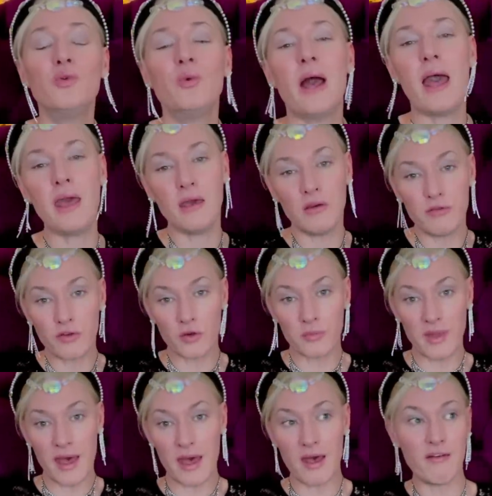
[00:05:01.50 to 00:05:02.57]
away from
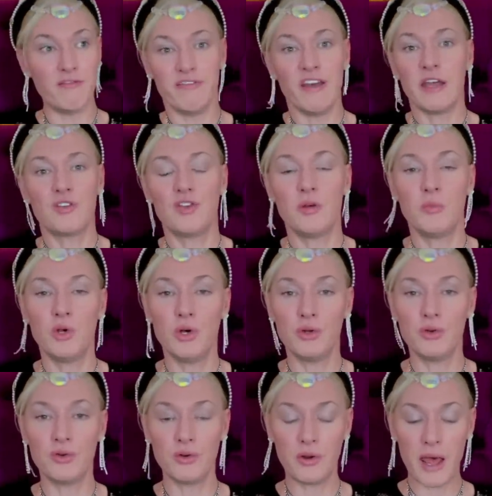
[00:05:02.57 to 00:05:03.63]
their
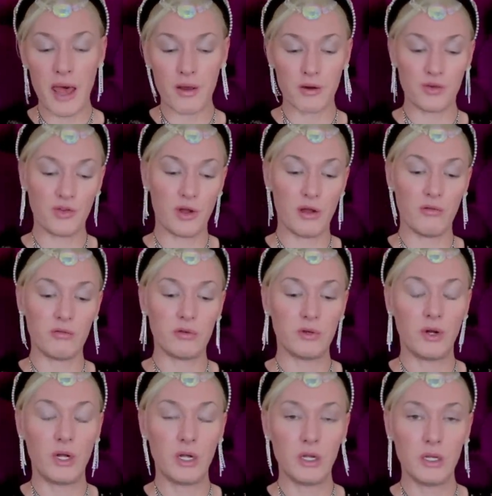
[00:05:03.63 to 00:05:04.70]
victimhood narrative.
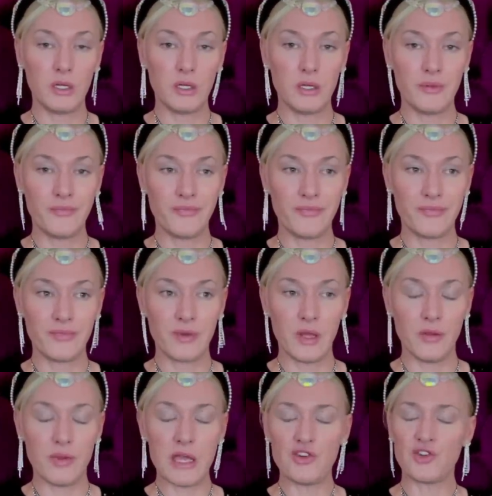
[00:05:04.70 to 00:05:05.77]

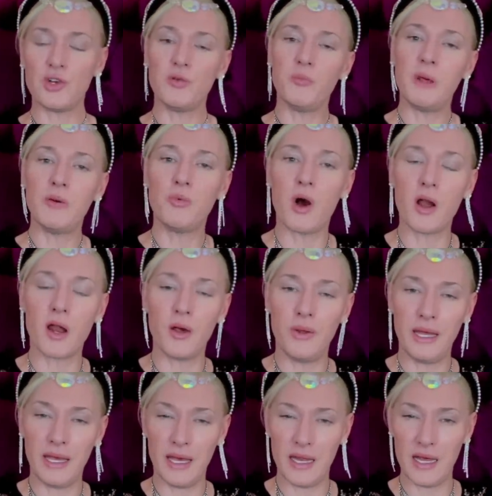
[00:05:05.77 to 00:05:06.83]
They shouldn't be
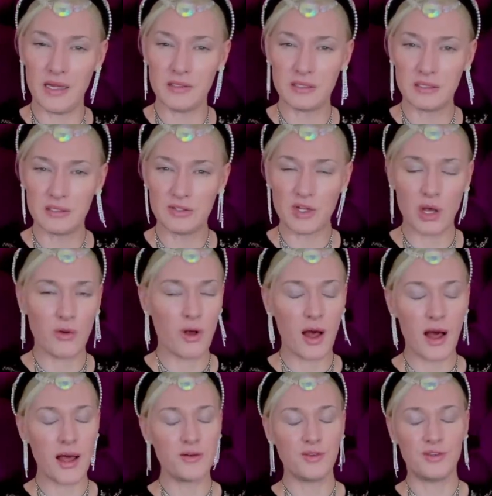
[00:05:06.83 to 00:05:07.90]
wallowing in it, so
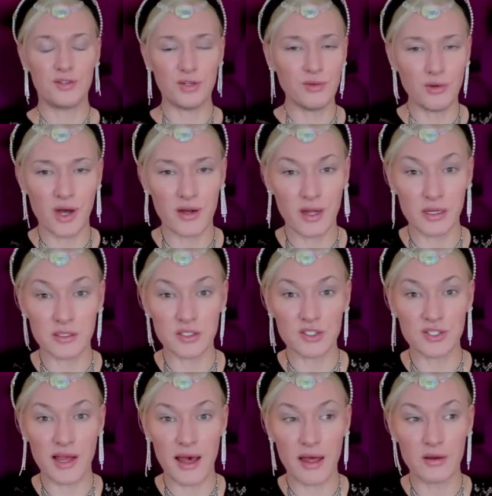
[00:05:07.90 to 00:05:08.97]
I do not
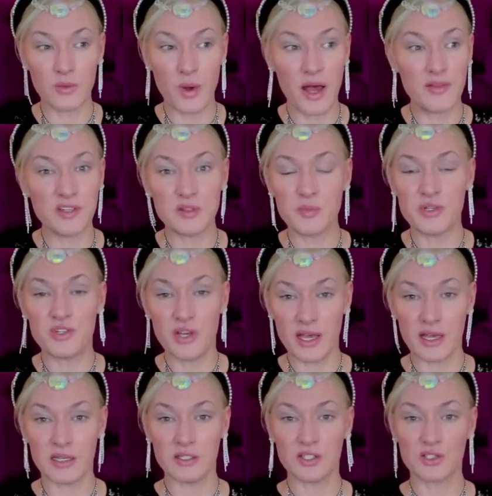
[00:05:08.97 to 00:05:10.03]
understand why this
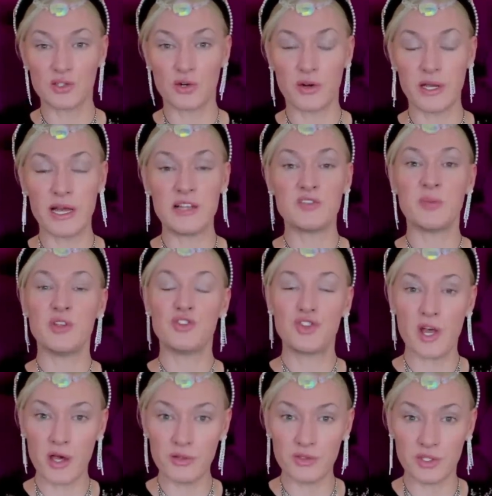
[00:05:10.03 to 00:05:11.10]
particular story has been
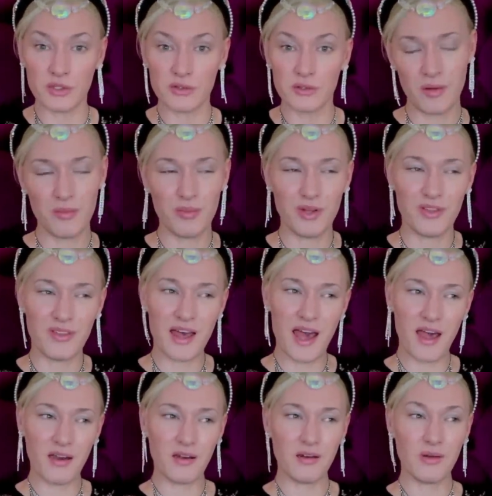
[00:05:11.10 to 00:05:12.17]
chosen. But
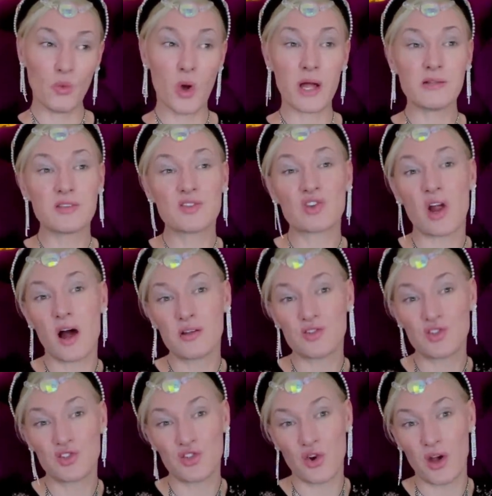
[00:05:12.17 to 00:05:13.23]
then one
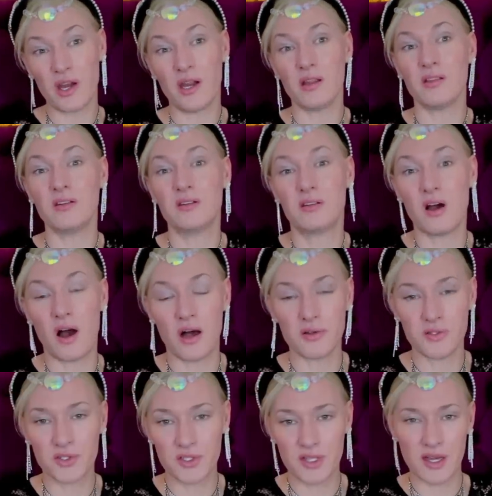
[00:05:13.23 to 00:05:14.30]
starts joining the
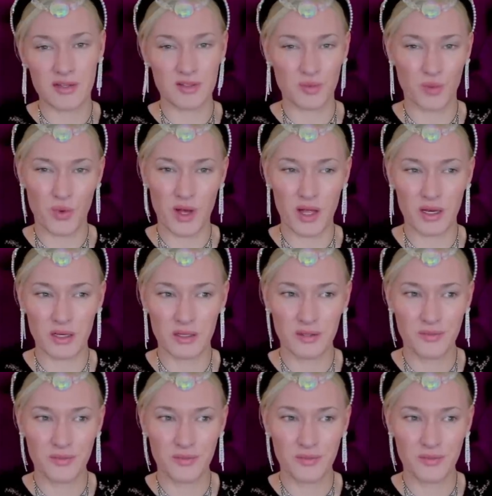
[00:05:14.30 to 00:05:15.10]
dots, doesn't one?